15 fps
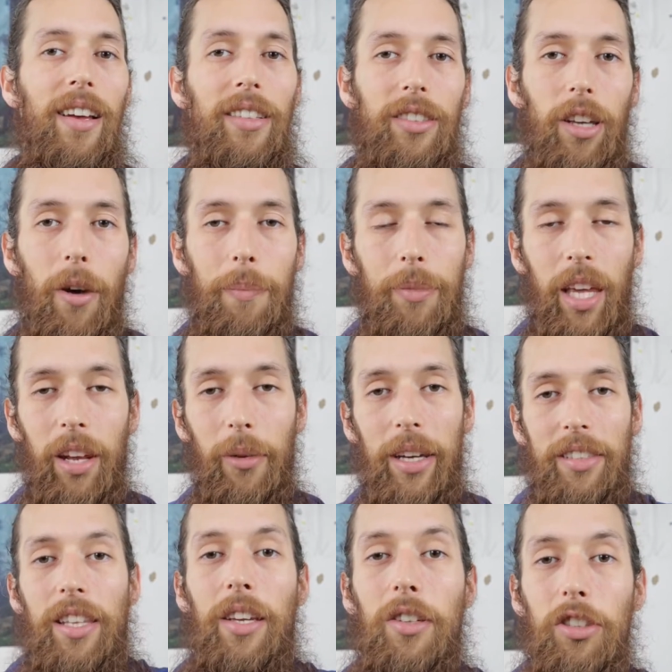So
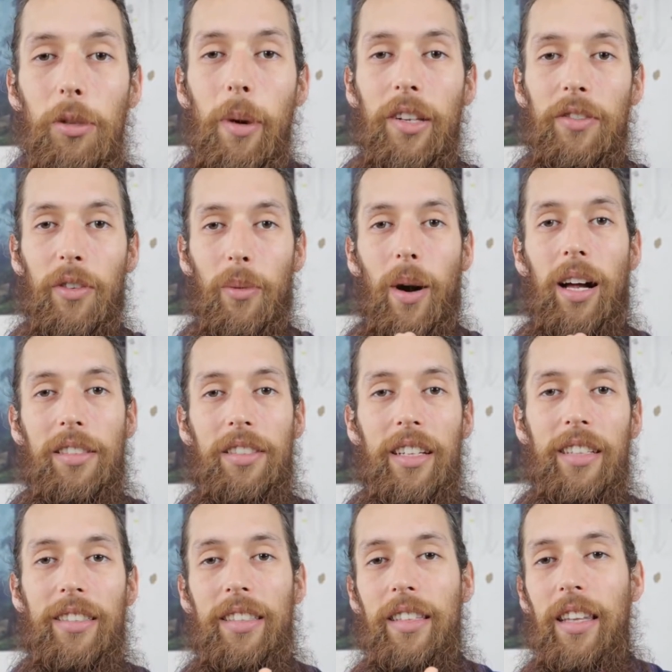anyways, thank you so much for
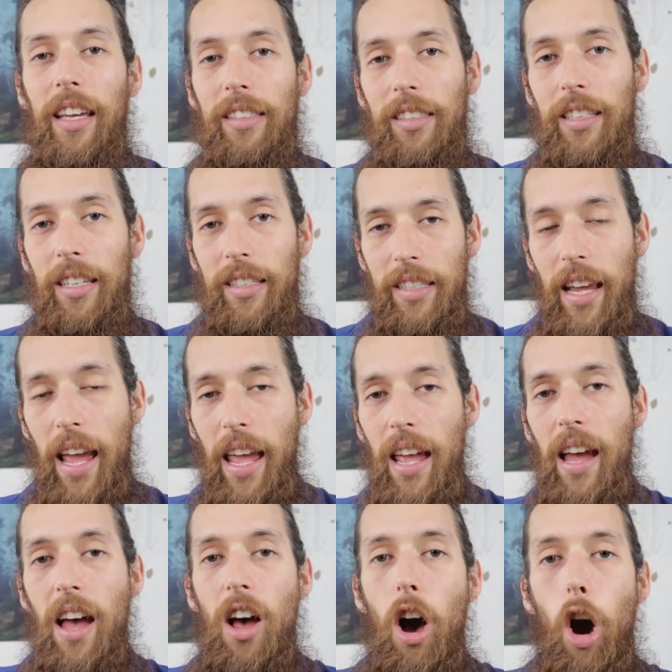watching this today.